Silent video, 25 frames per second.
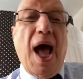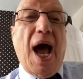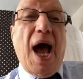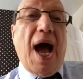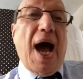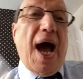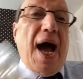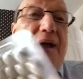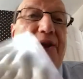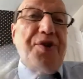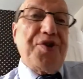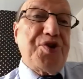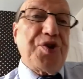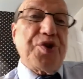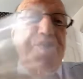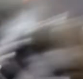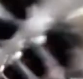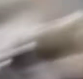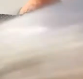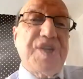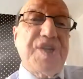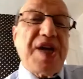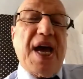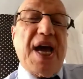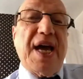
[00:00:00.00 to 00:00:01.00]
and just
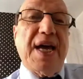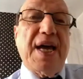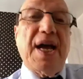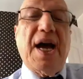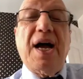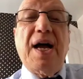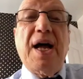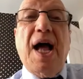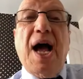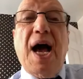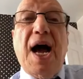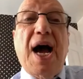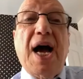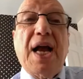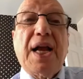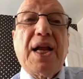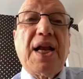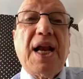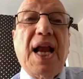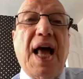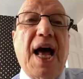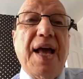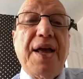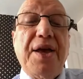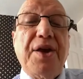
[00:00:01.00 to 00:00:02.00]
say, I'd
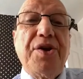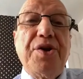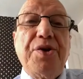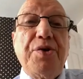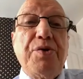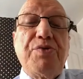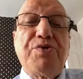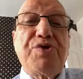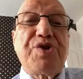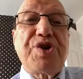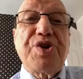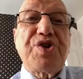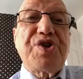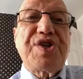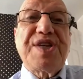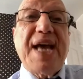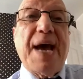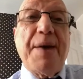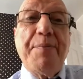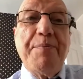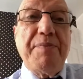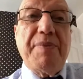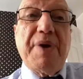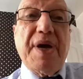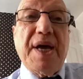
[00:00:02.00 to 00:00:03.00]
like you to
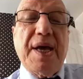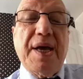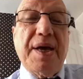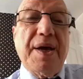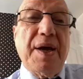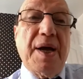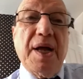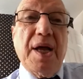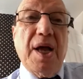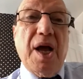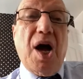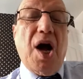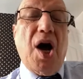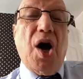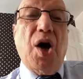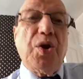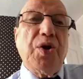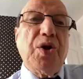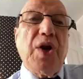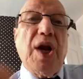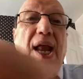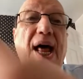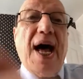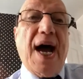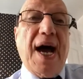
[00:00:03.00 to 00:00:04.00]
send me
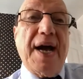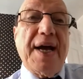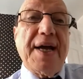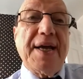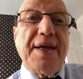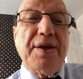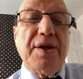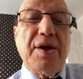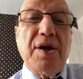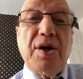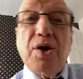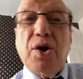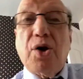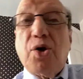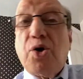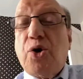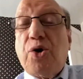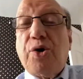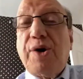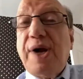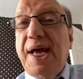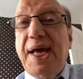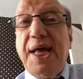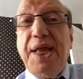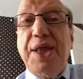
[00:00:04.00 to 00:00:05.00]
online
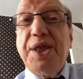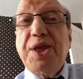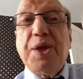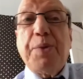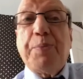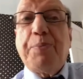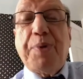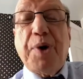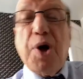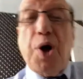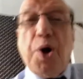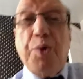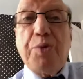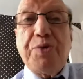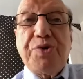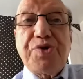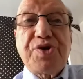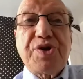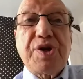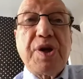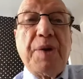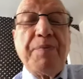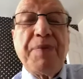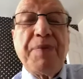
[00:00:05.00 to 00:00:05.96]
or in the post,